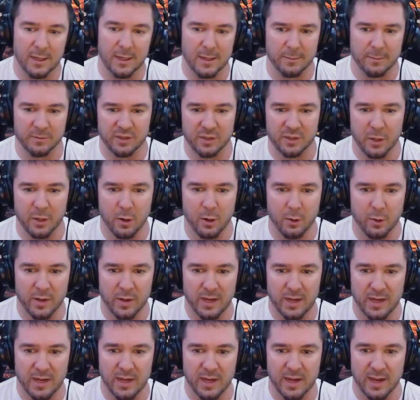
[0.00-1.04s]
So
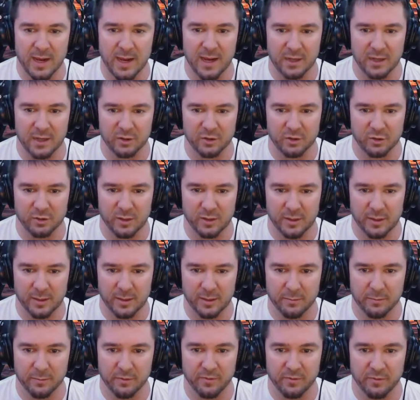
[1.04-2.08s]
he actually
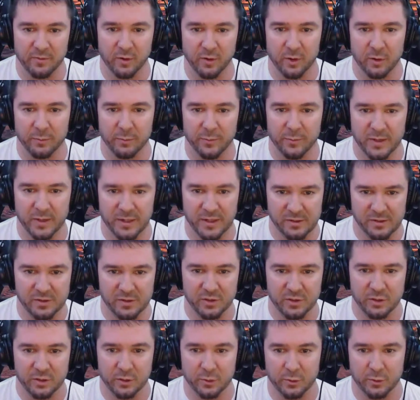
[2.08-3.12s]
referred me
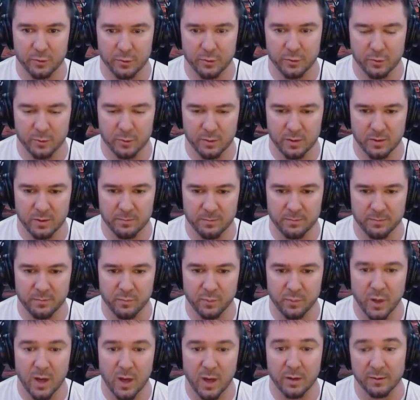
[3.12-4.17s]
to,
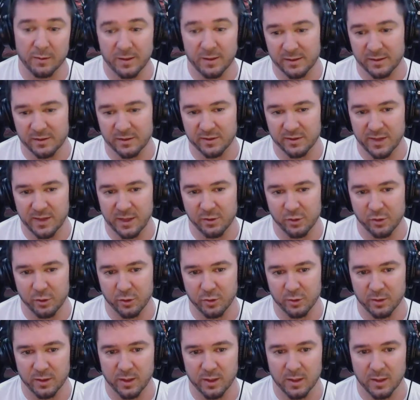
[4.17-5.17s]
well, he scheduled